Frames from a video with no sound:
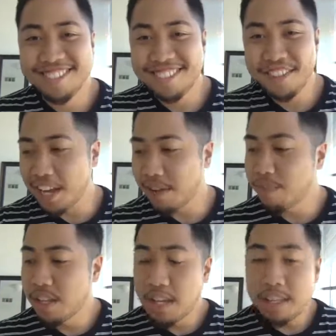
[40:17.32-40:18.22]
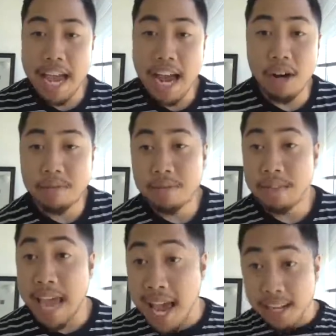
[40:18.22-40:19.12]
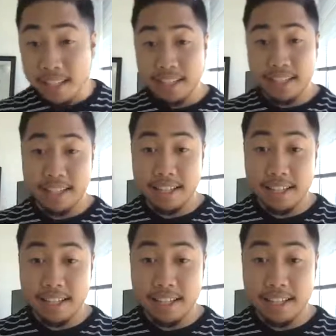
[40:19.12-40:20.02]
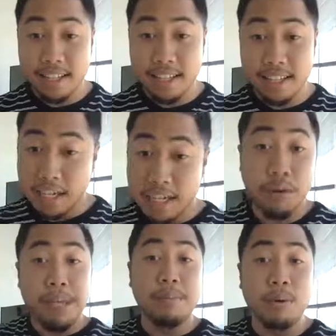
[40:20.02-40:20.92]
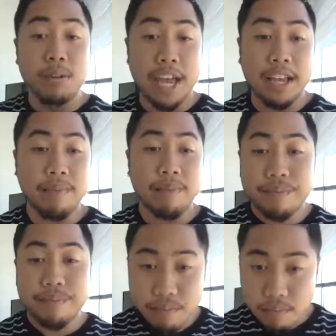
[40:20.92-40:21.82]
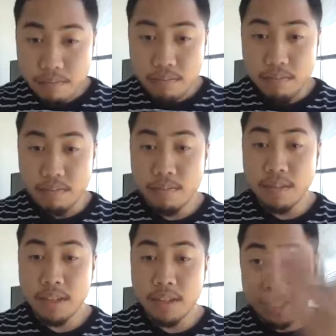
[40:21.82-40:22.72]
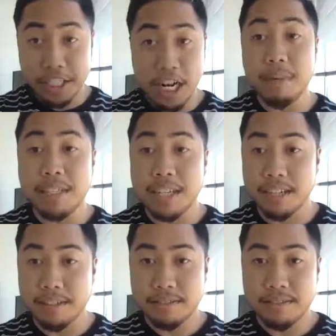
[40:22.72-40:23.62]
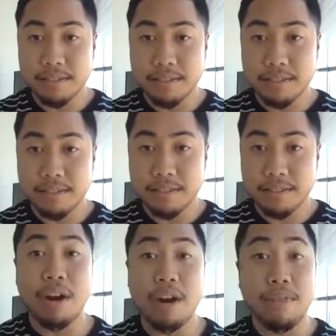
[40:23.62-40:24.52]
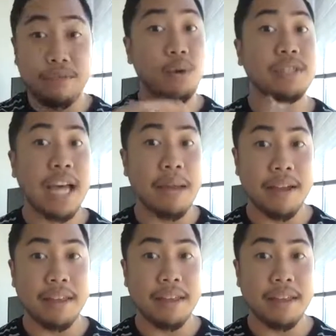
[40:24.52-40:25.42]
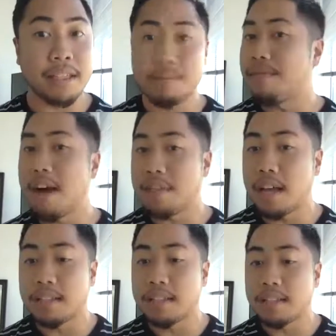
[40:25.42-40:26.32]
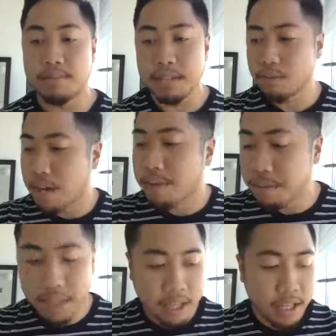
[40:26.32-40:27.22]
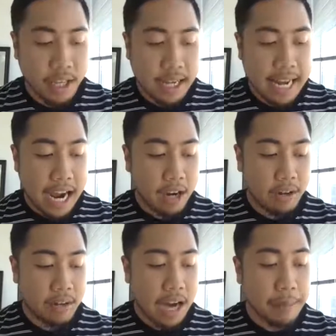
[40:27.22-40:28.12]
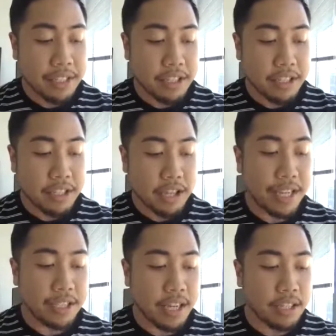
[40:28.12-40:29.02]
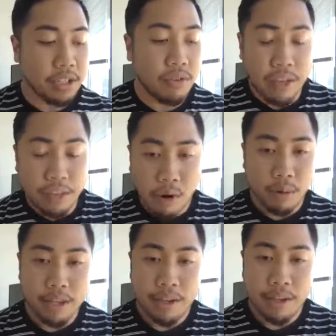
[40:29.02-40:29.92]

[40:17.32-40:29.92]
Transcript: Okay. Now that is for people like the chairman's here. Okay. For people that are like full time at this, 5,000, whatever it may be. Now I'm gonna tell you my schedule in the Army.